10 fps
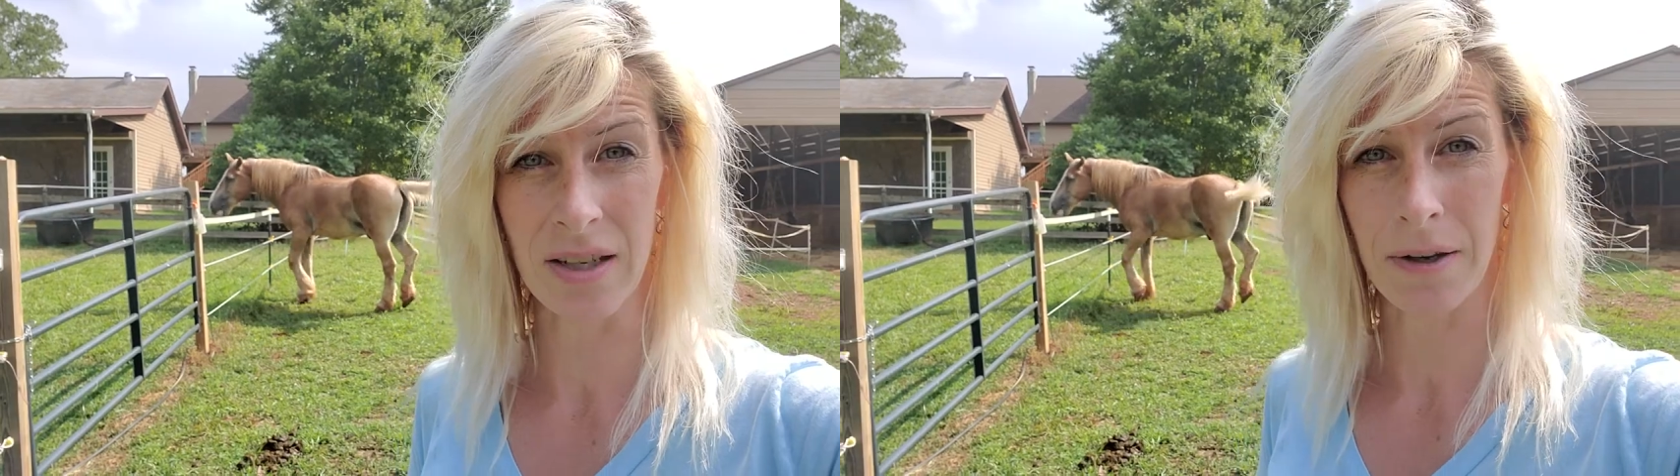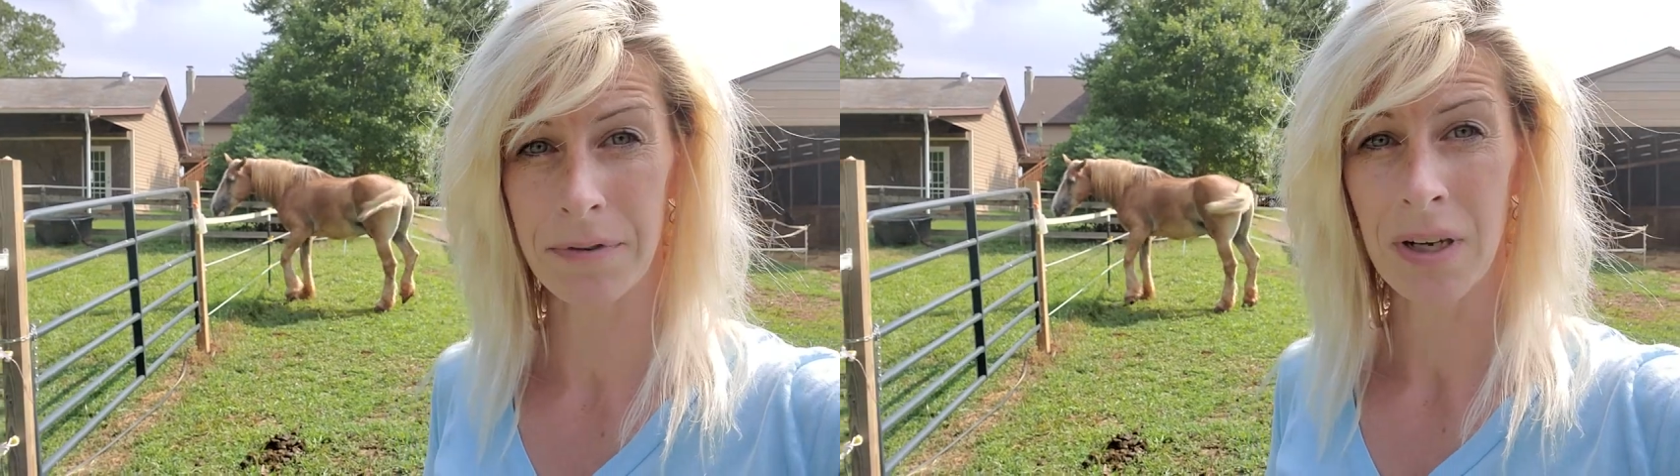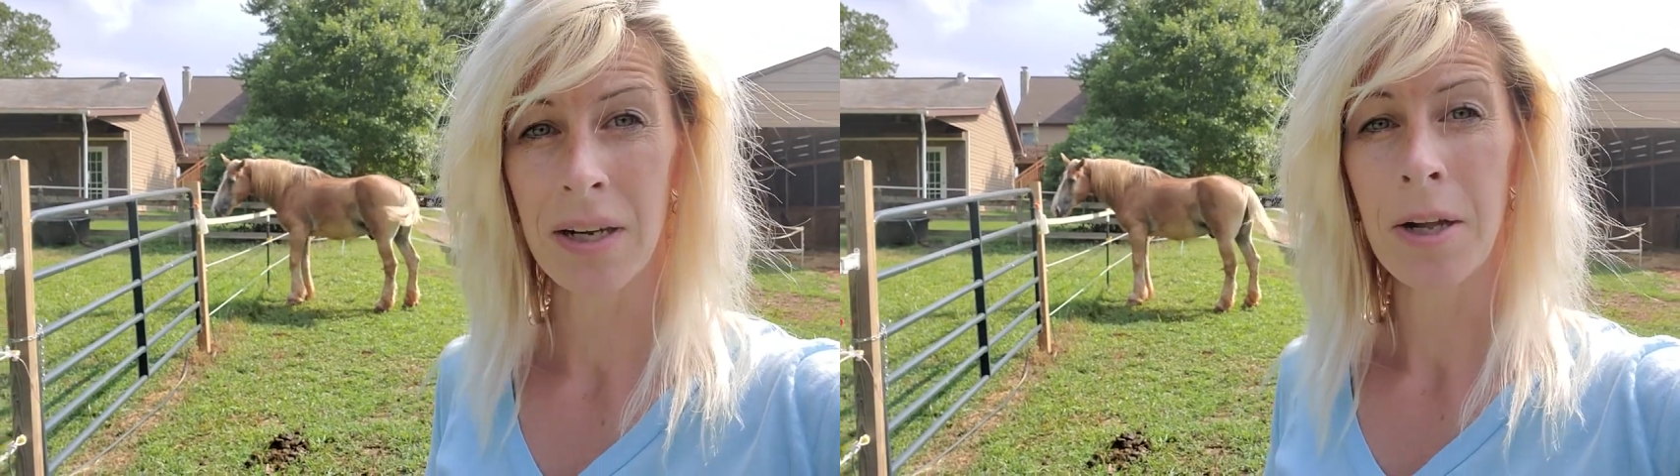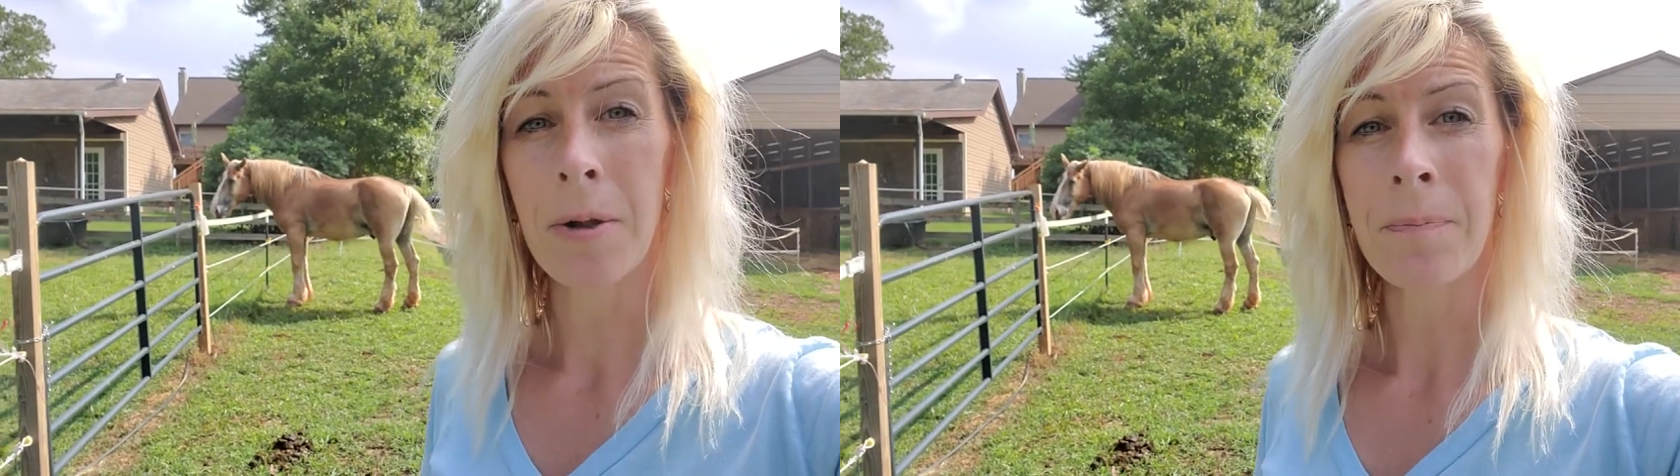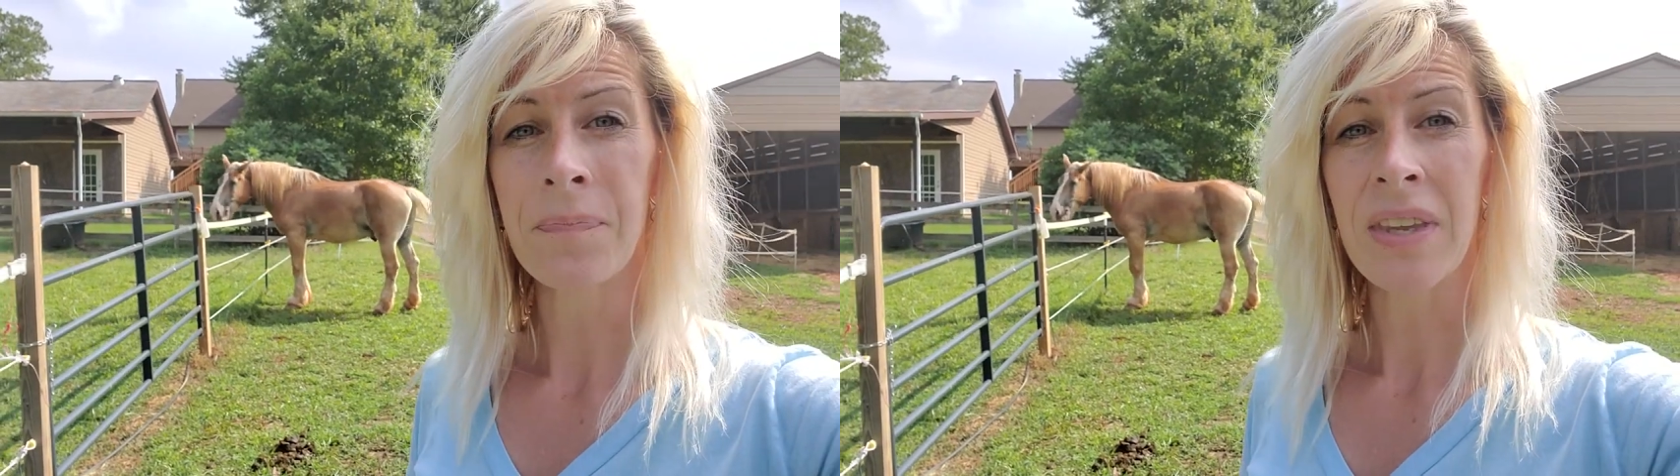off.
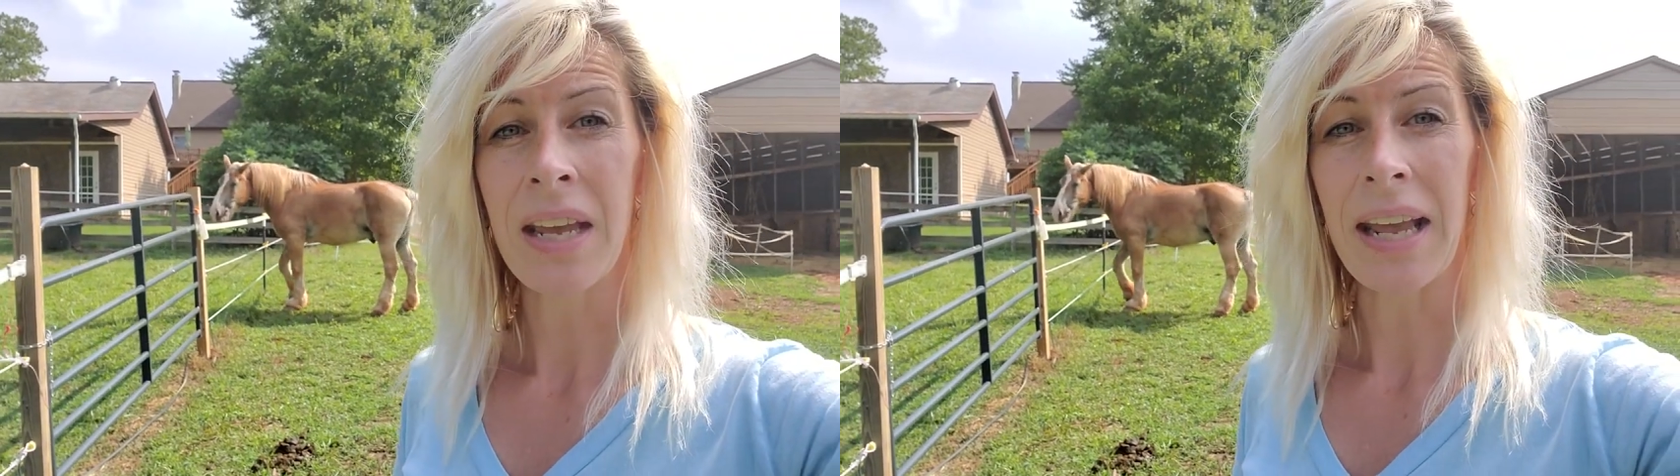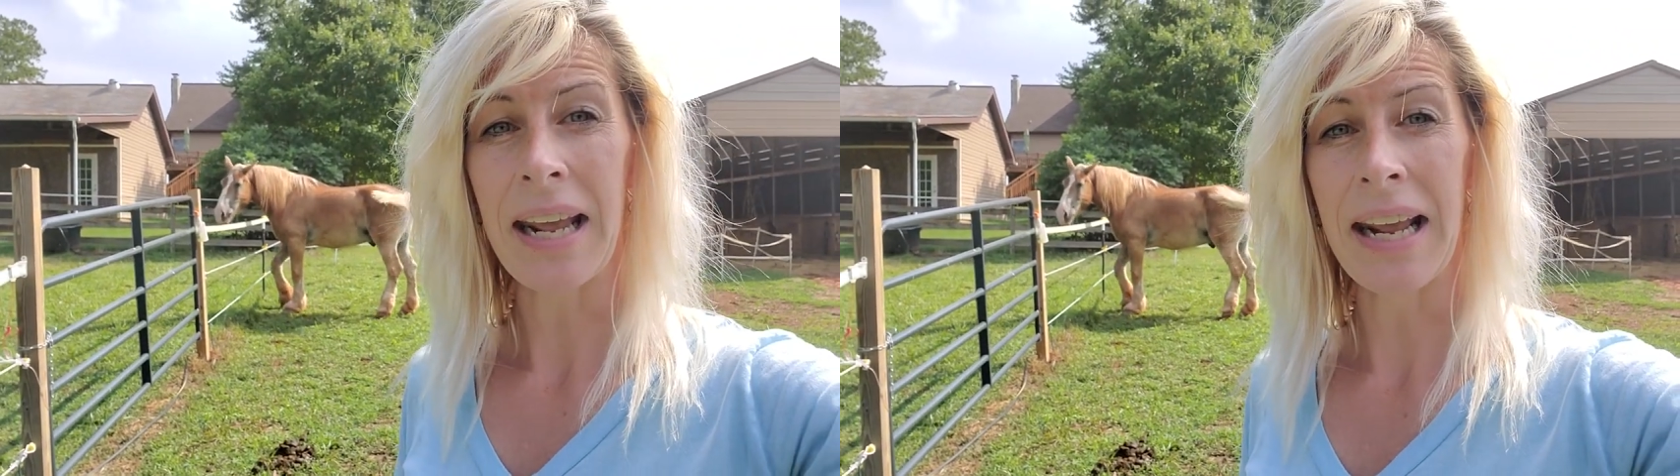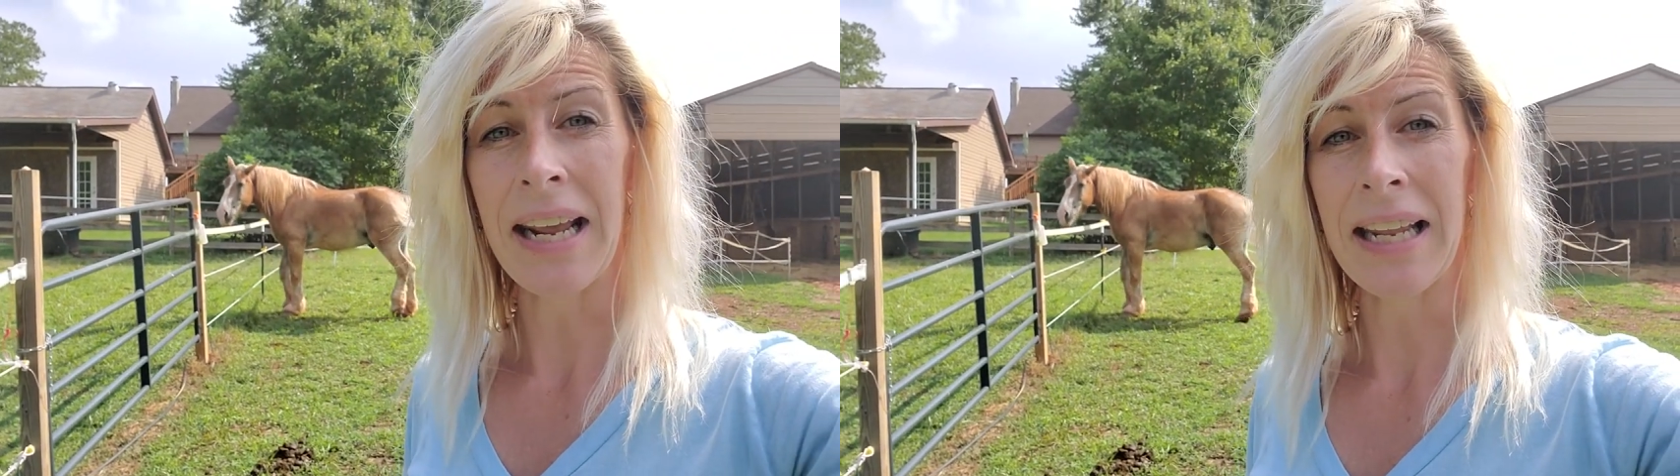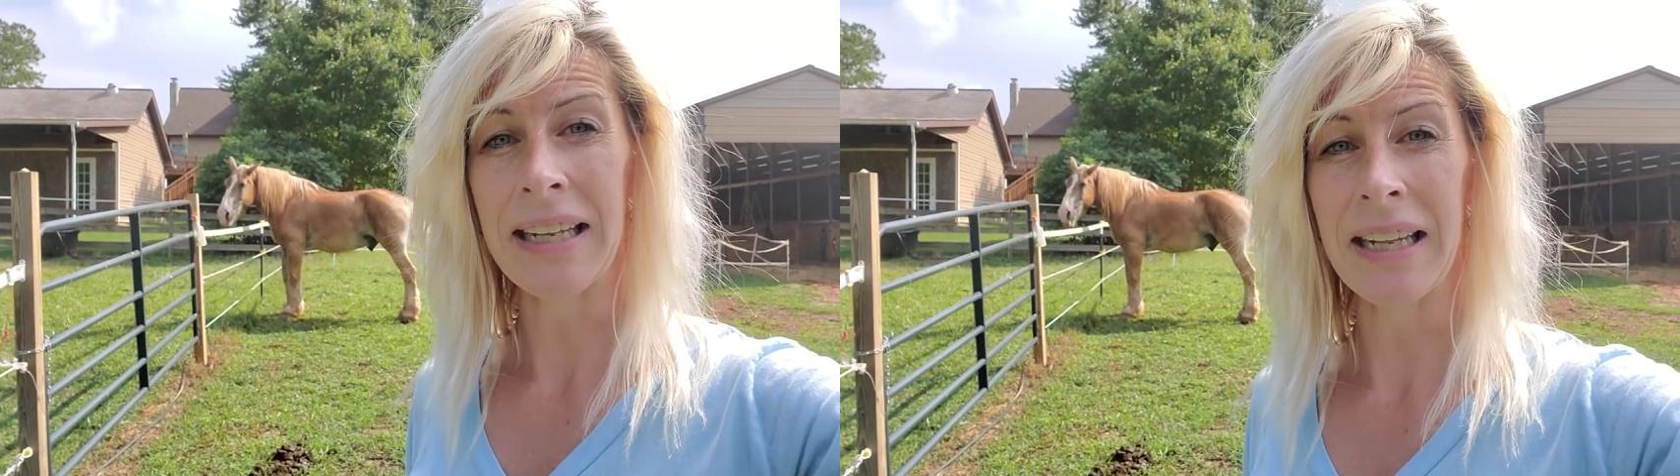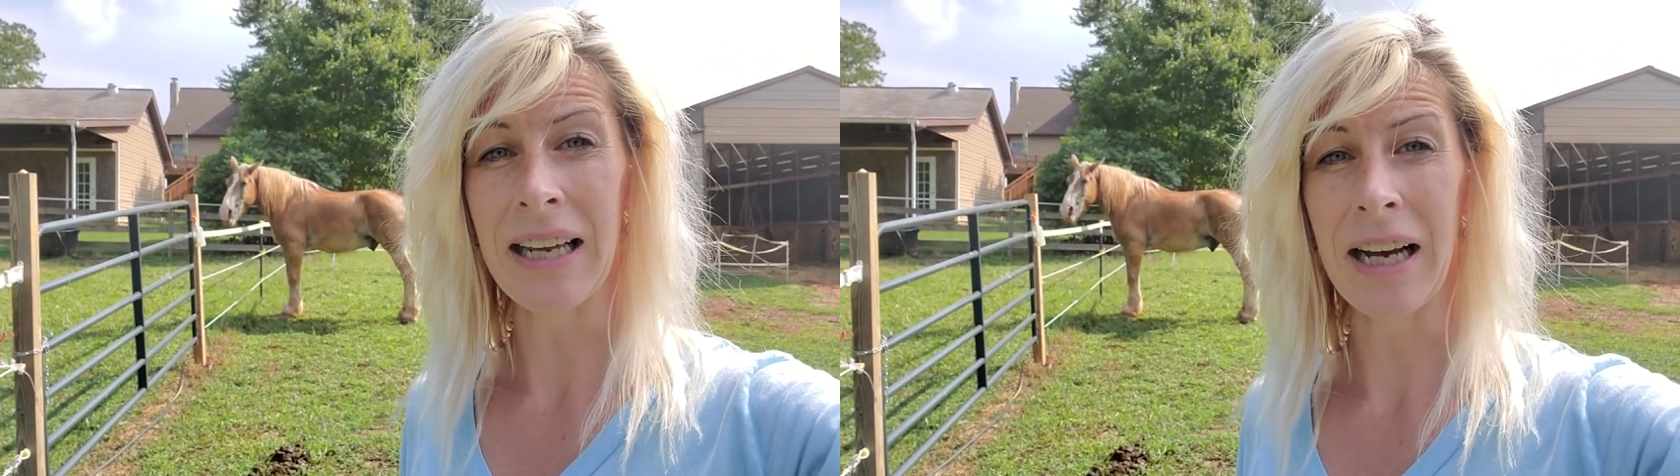And